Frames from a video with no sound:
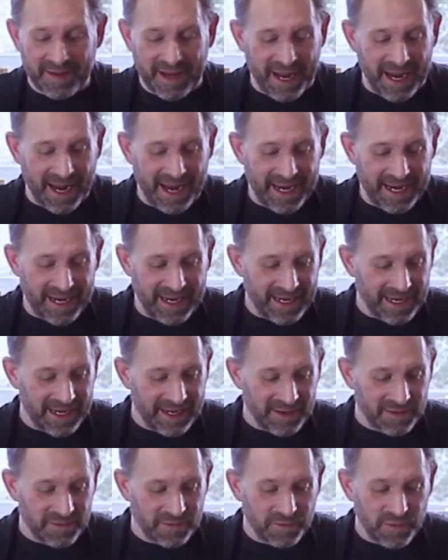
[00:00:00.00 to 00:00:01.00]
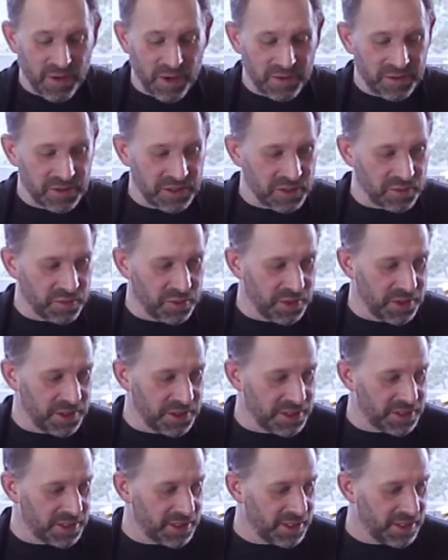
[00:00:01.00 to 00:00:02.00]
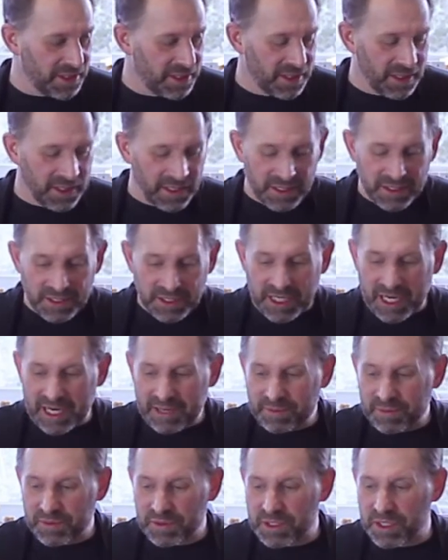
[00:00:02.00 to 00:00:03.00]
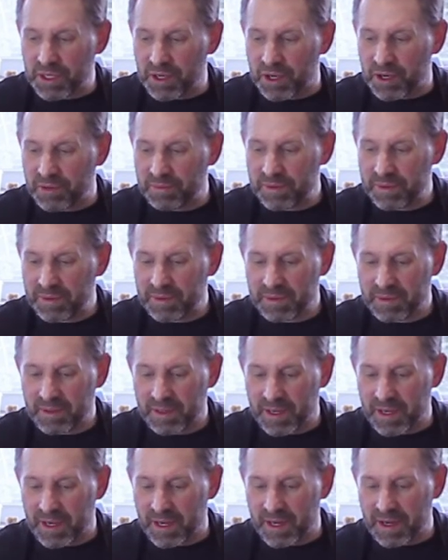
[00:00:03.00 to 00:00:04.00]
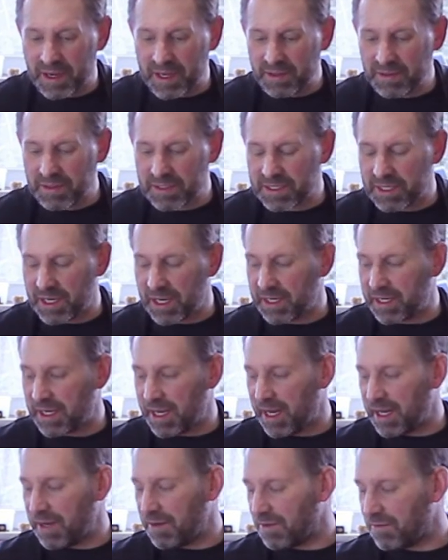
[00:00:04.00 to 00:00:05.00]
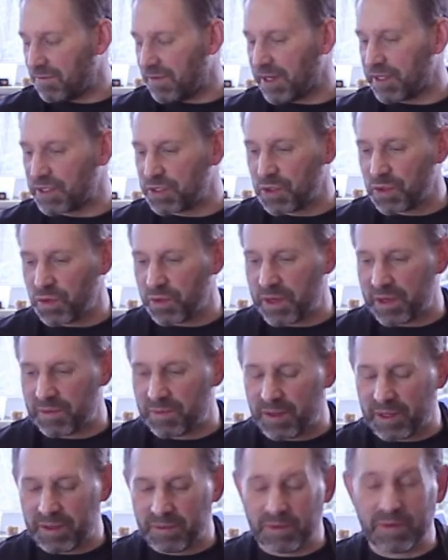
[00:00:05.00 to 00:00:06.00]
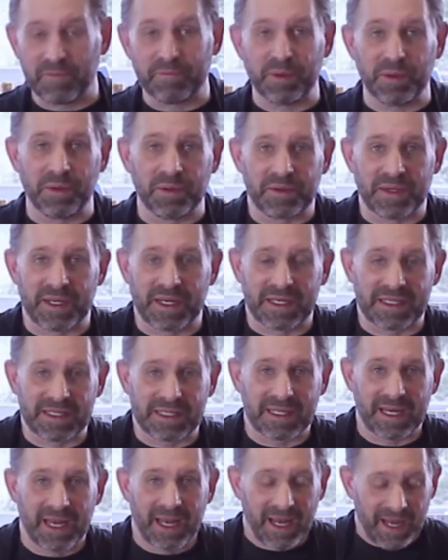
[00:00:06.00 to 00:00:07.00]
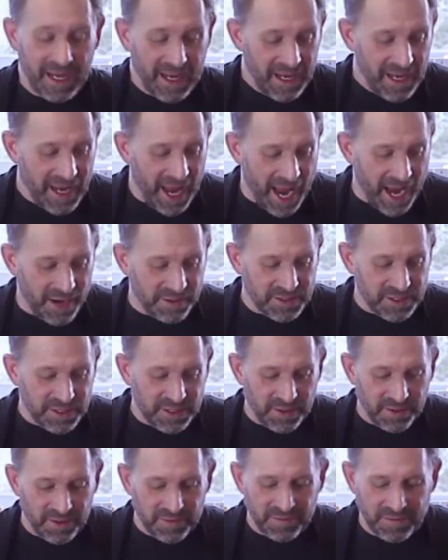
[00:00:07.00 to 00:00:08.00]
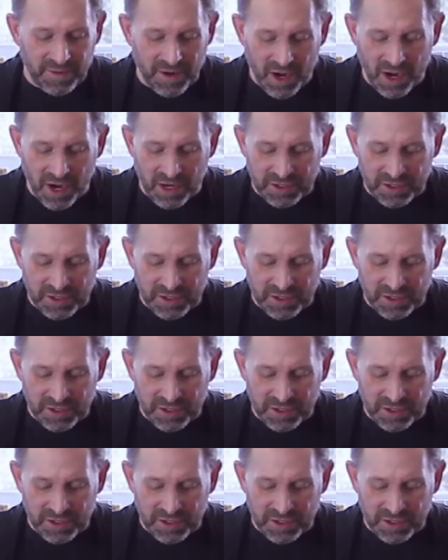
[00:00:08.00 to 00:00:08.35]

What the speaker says: a rosewood tabletop. It looks like a Victorian one. We pulled this out of our